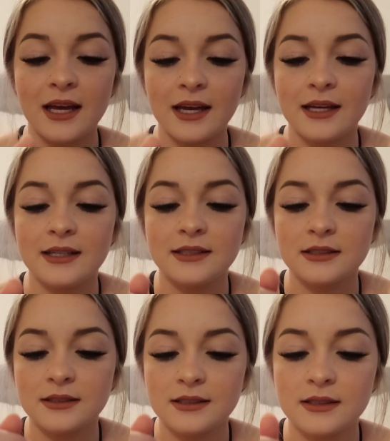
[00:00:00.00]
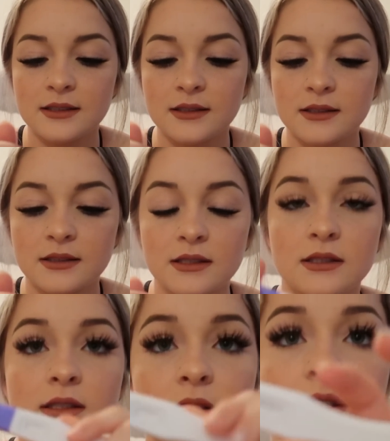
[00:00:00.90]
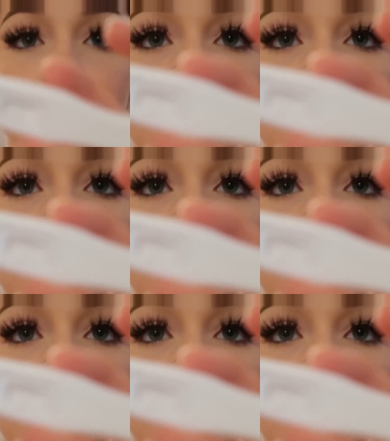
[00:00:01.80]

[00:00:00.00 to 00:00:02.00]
and so